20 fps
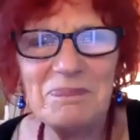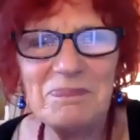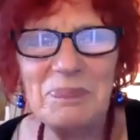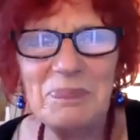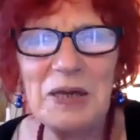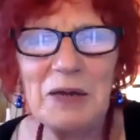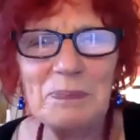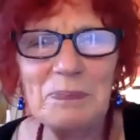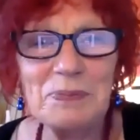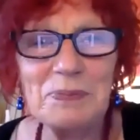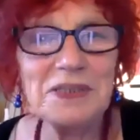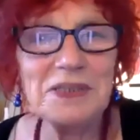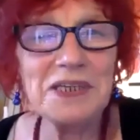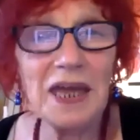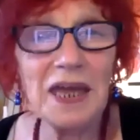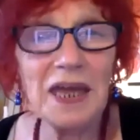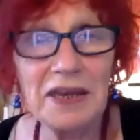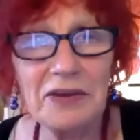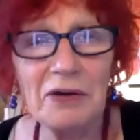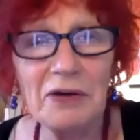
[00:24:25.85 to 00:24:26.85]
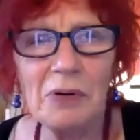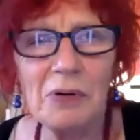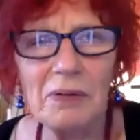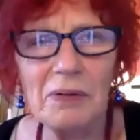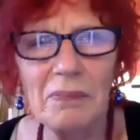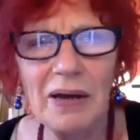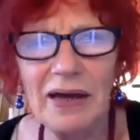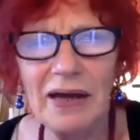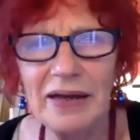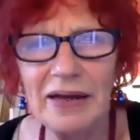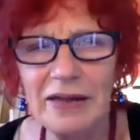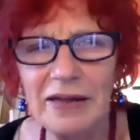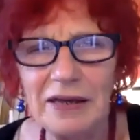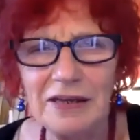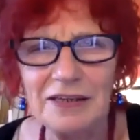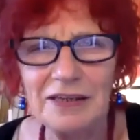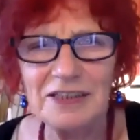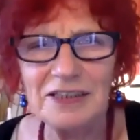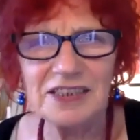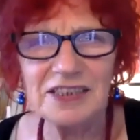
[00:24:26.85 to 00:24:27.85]
Be a potato on my
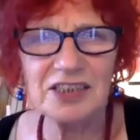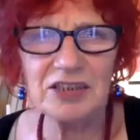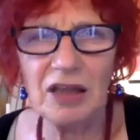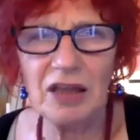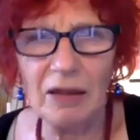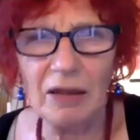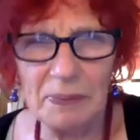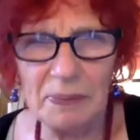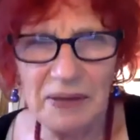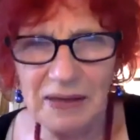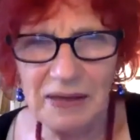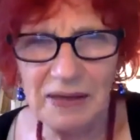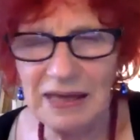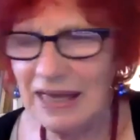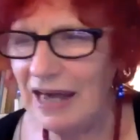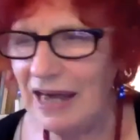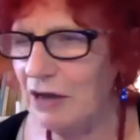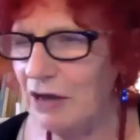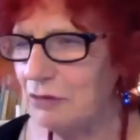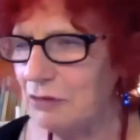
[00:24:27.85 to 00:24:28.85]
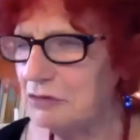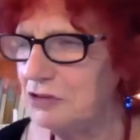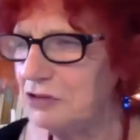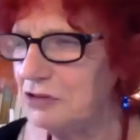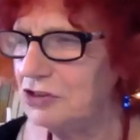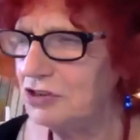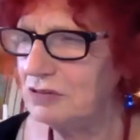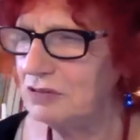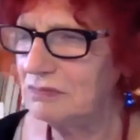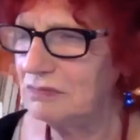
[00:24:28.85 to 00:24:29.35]
sloppy couch.